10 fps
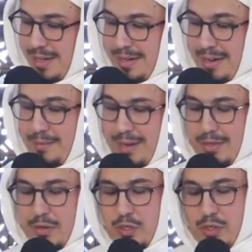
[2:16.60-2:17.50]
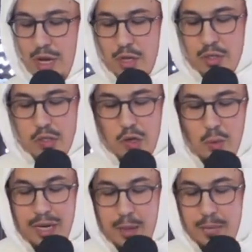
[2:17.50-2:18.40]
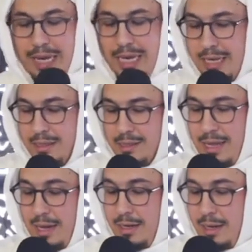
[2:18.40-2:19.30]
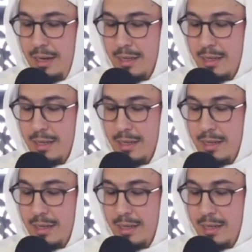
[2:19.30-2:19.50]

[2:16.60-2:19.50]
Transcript: And there's so many meanings that